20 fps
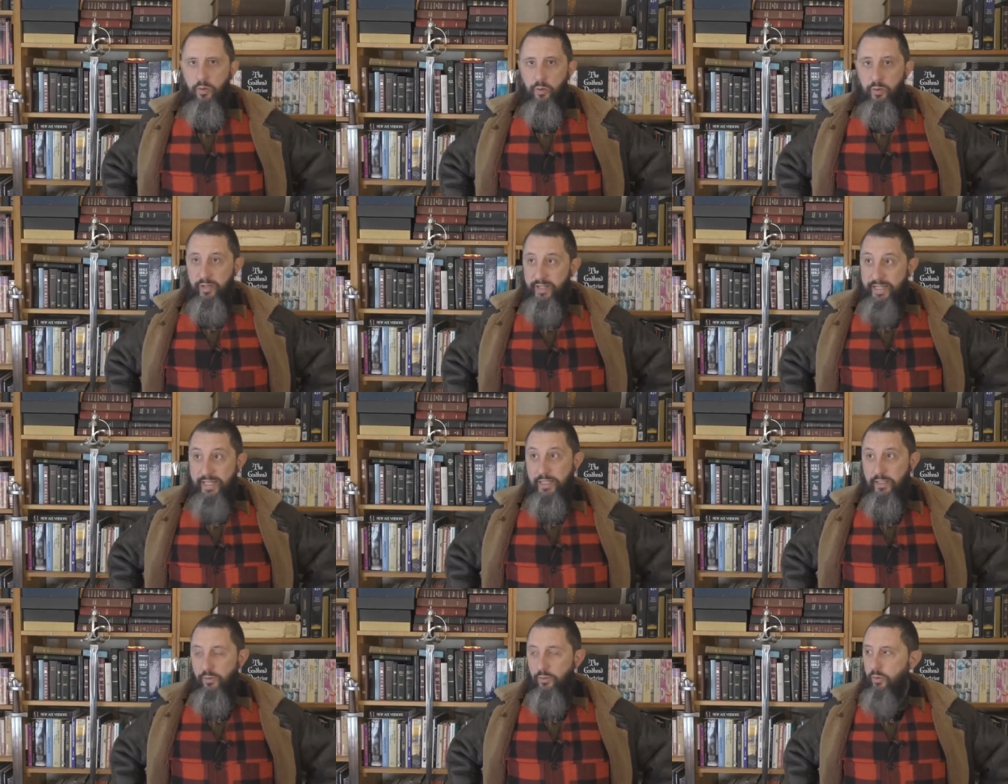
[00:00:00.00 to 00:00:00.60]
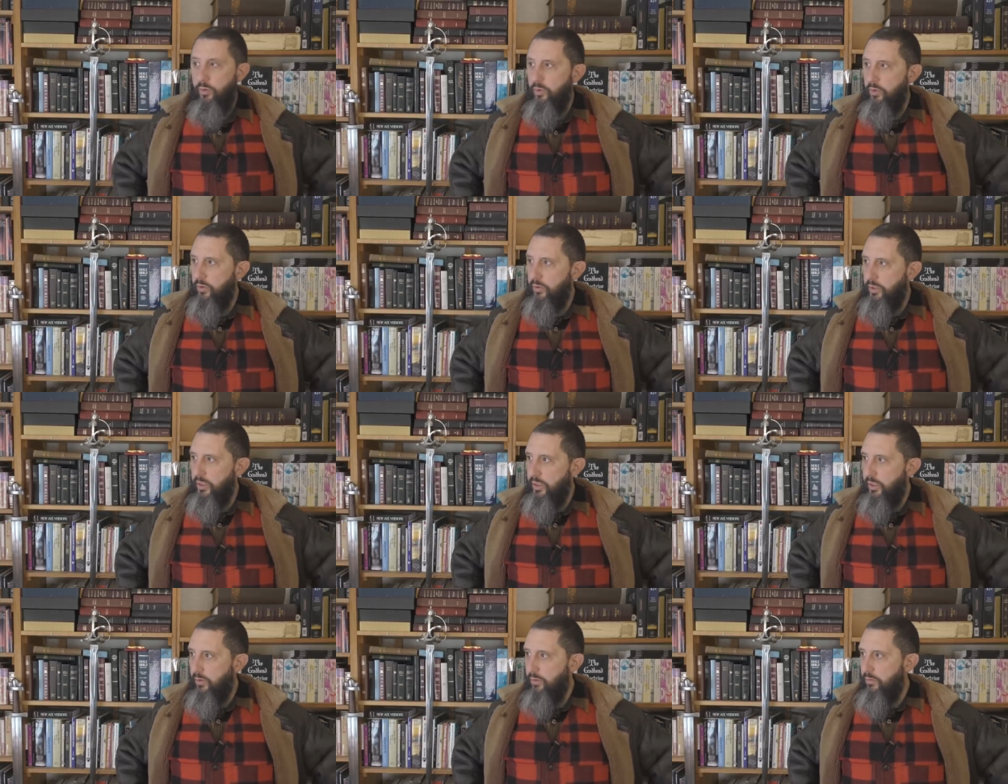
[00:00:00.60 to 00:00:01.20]
Or it, or,
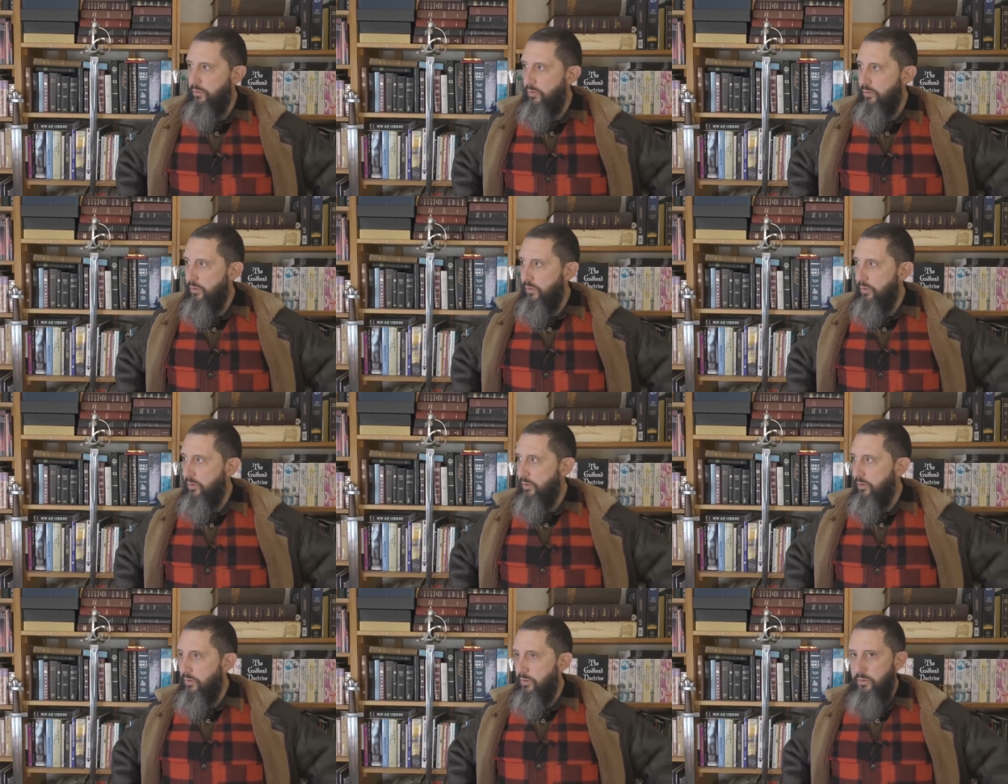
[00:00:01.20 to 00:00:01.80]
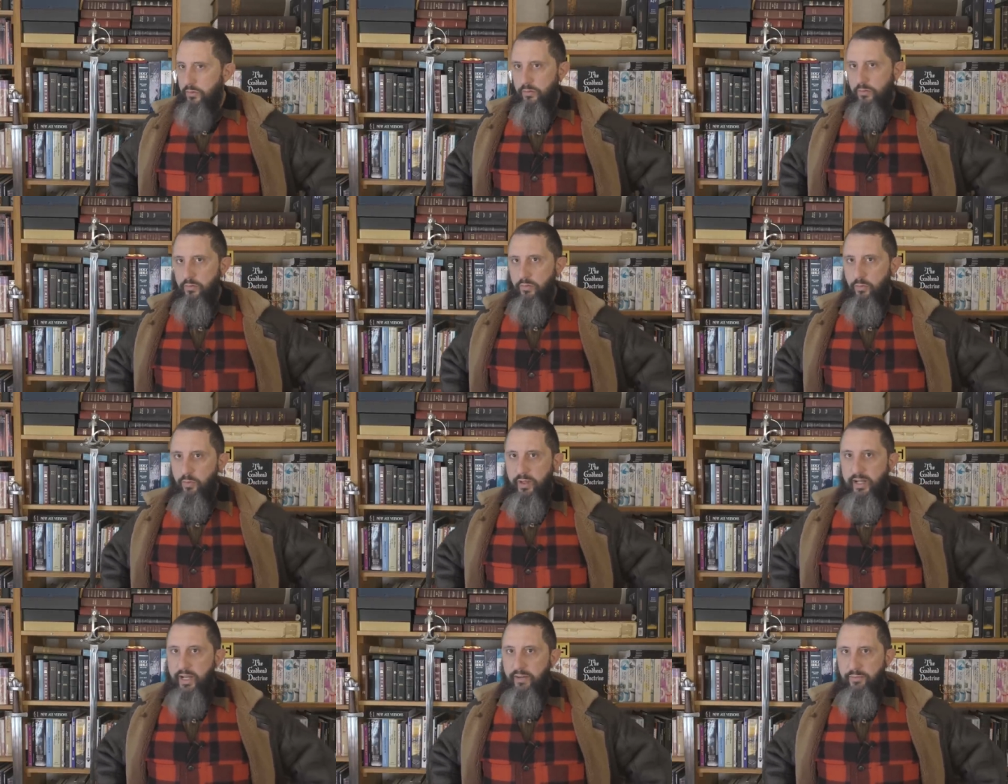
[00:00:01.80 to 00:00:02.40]
you know,
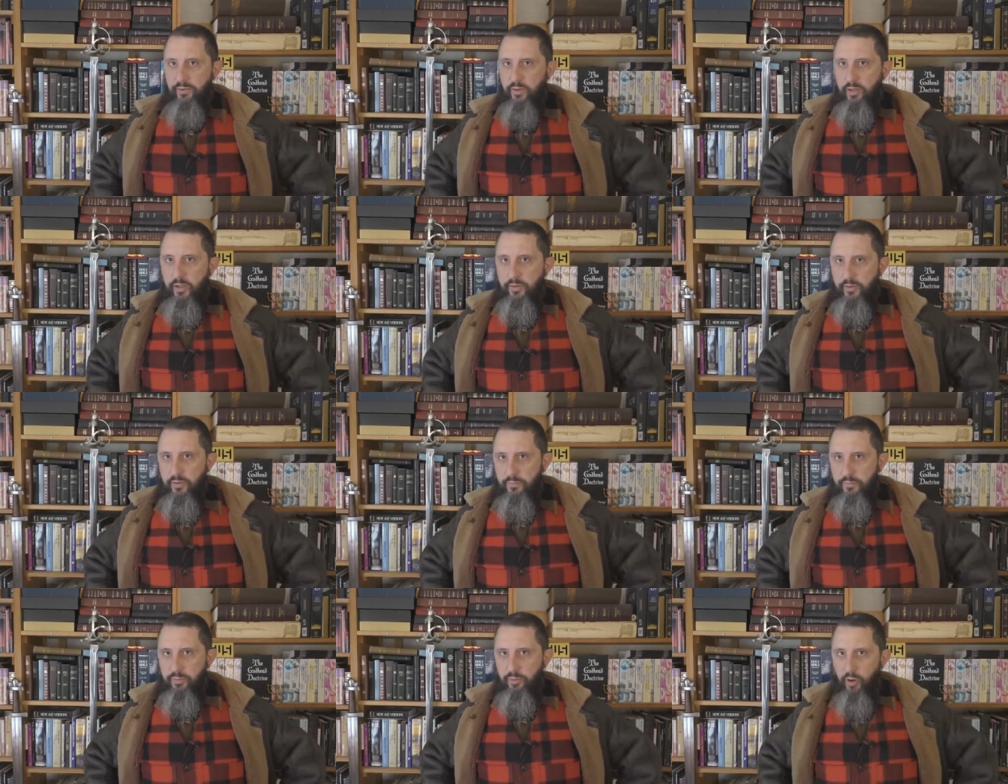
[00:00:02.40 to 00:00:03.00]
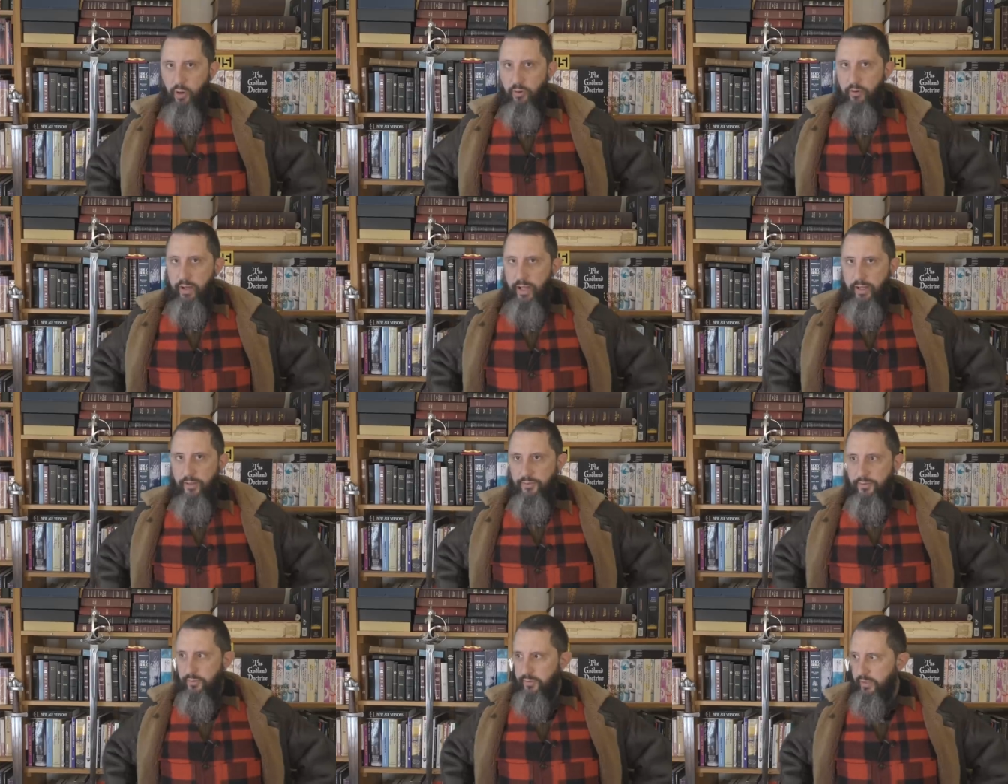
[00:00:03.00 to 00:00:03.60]
whatever other
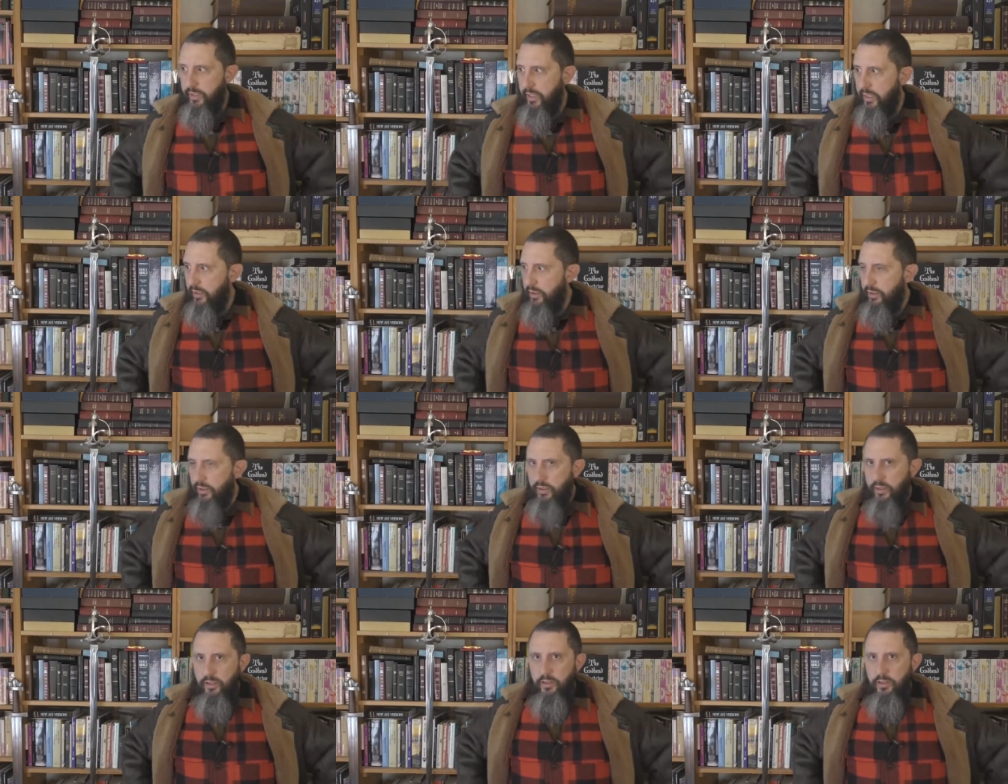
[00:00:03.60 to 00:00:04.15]
pronouns are there.